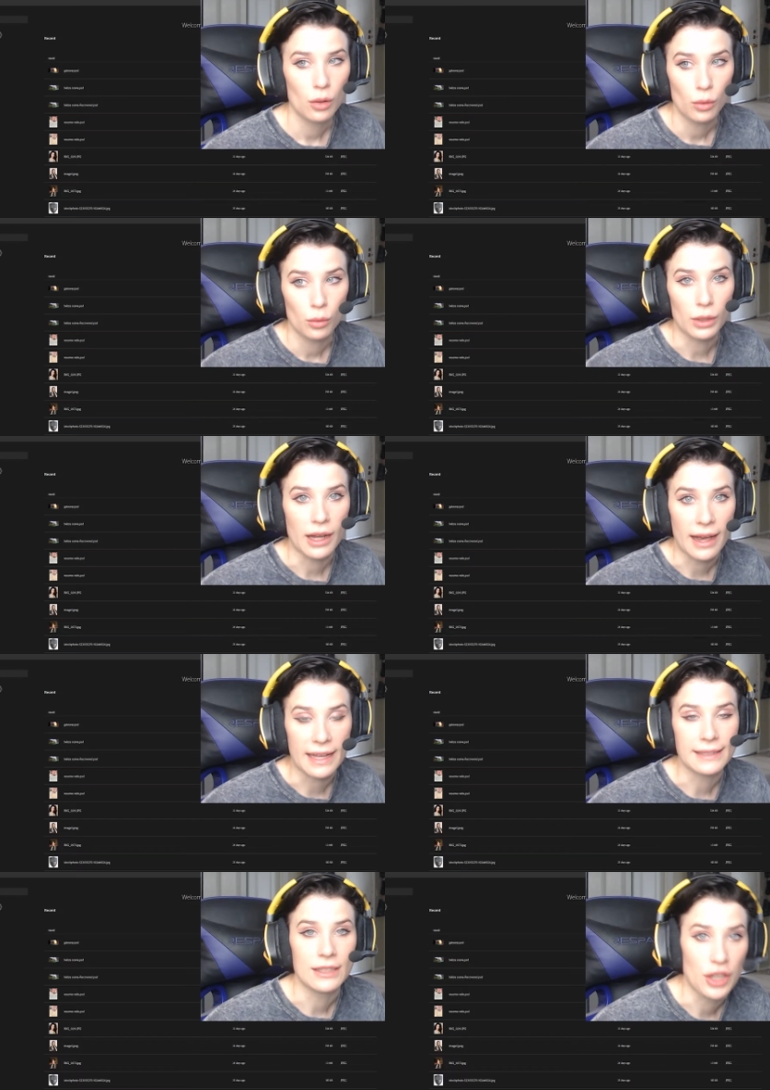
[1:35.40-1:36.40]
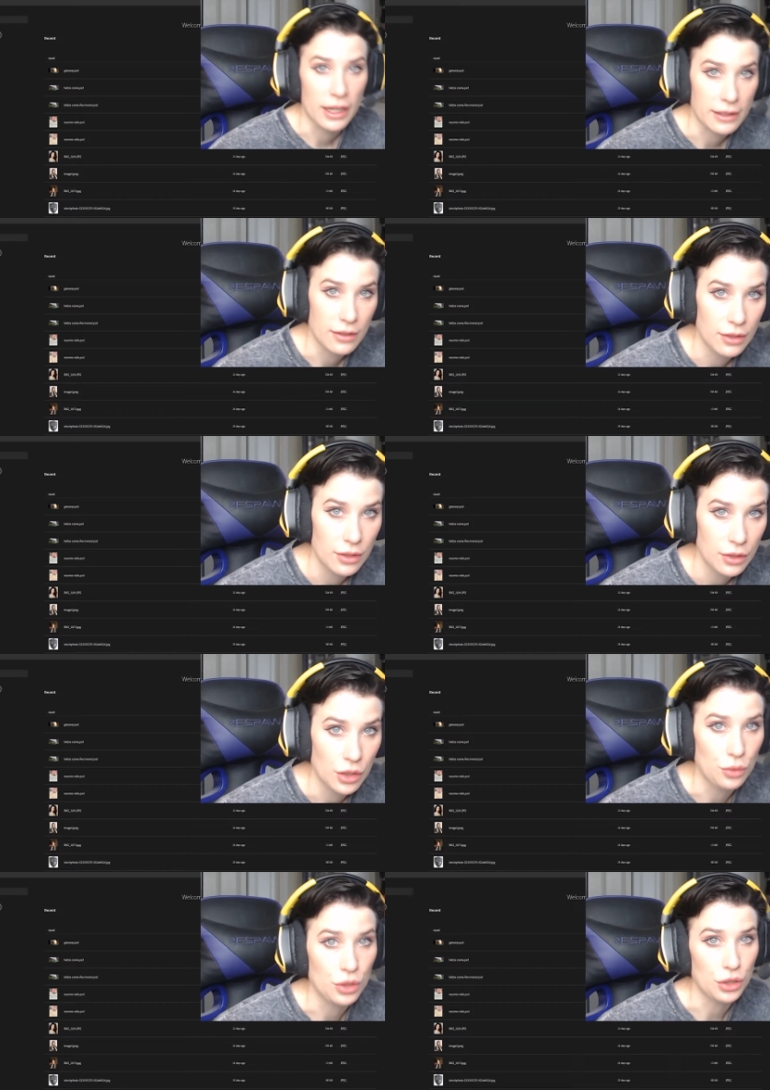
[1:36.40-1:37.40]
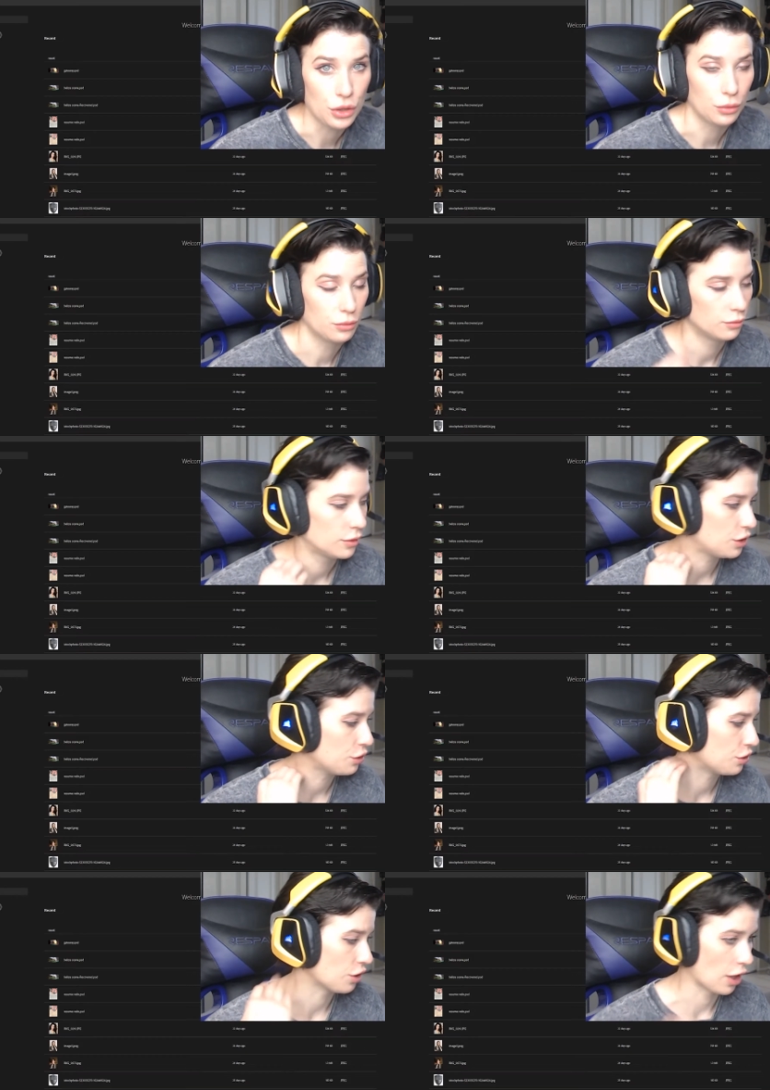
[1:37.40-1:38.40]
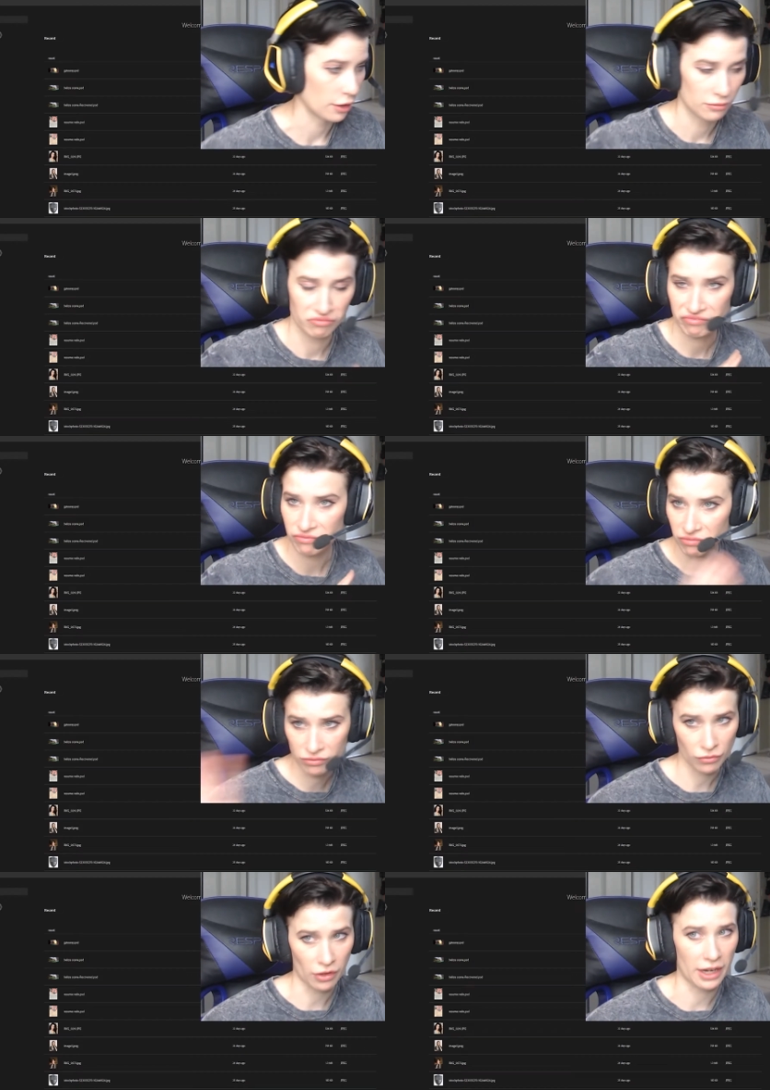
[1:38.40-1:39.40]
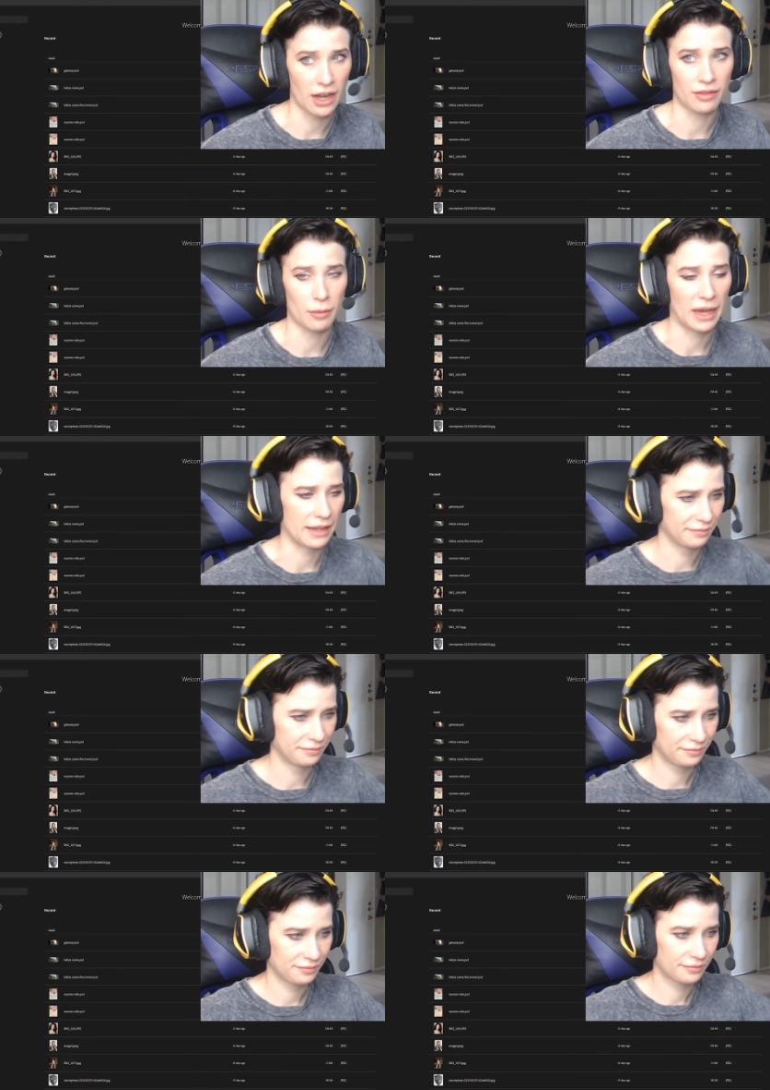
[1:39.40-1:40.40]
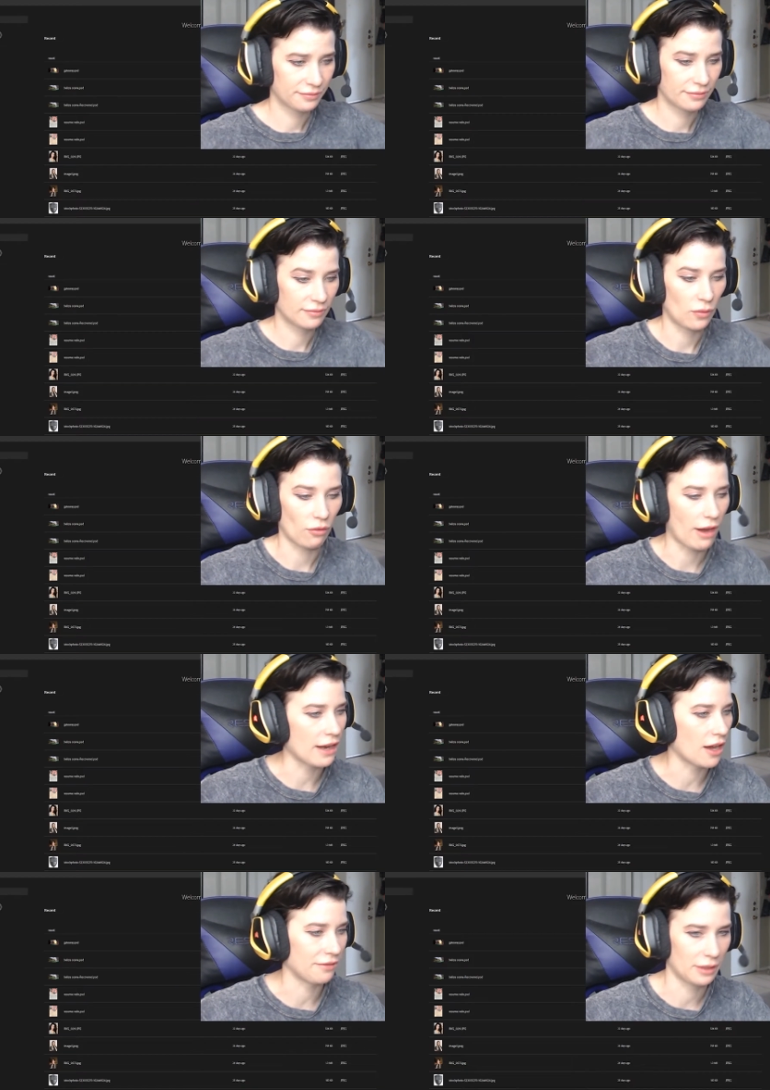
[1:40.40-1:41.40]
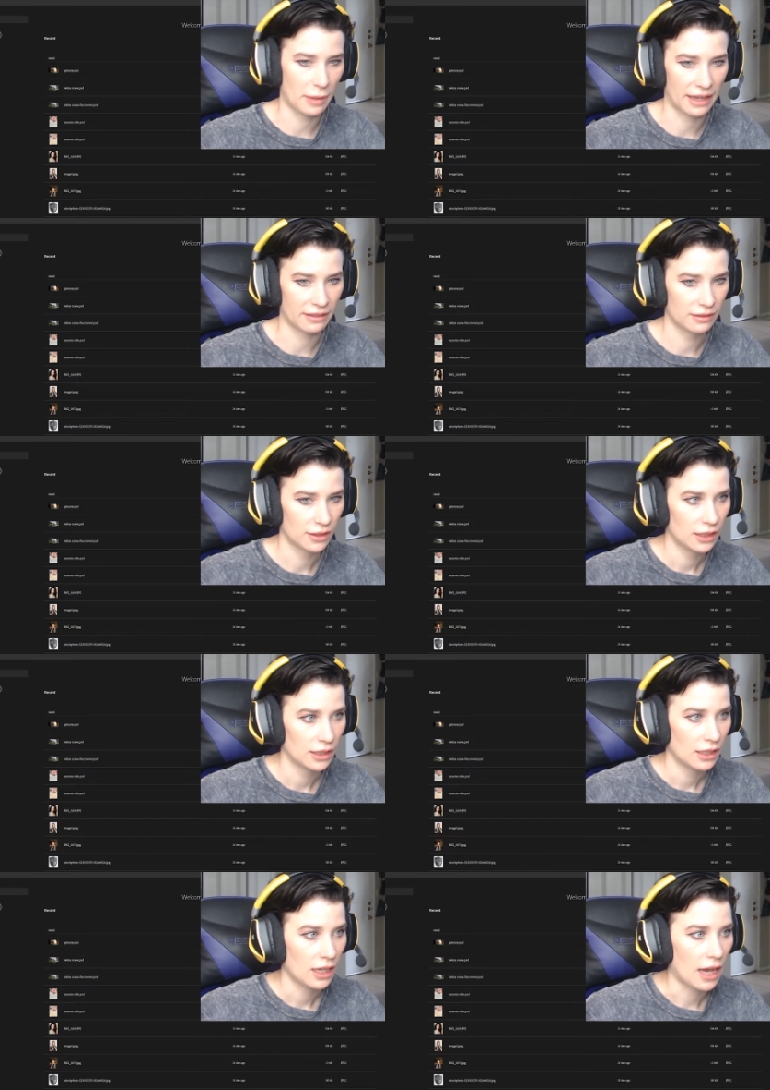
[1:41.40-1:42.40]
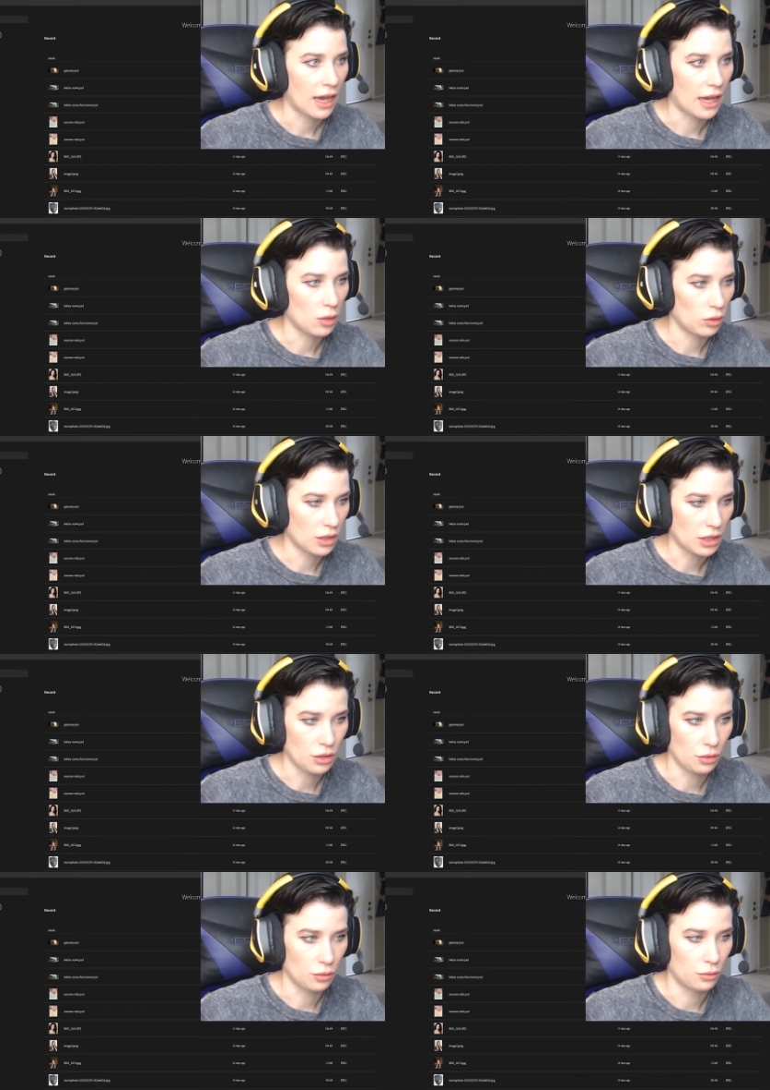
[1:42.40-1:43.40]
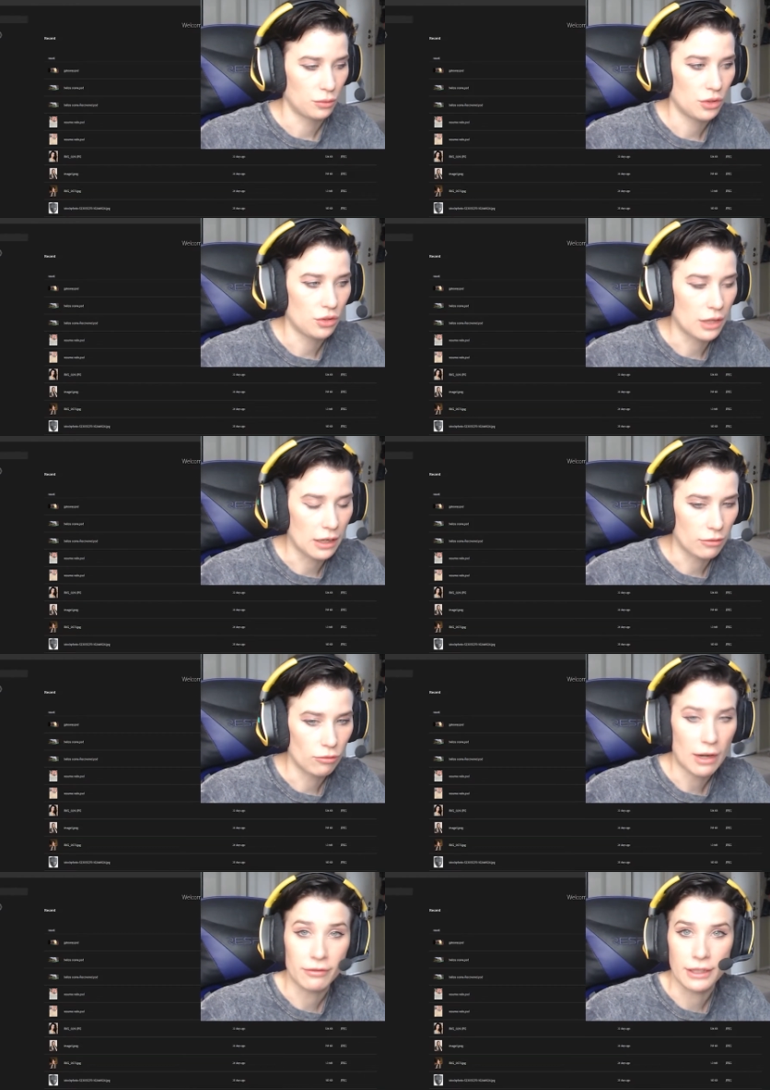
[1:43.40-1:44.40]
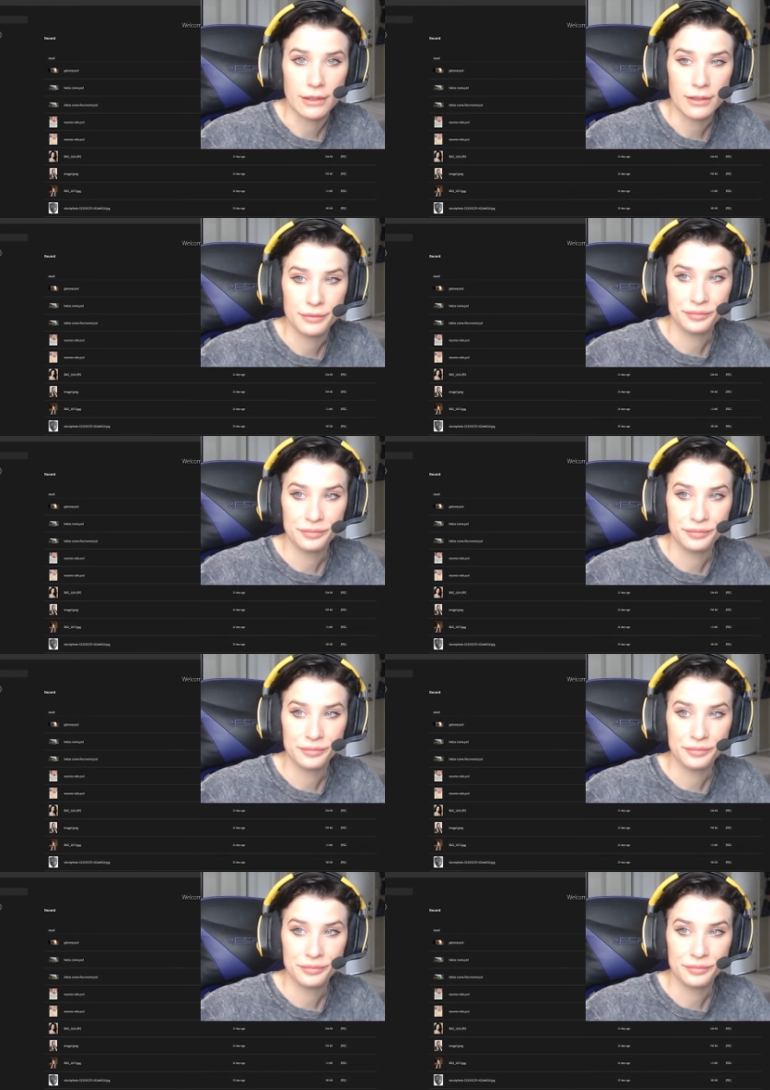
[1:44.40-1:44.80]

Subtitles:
what I suggest you to do to start right off the bat, right off the bat, I want you to get reference.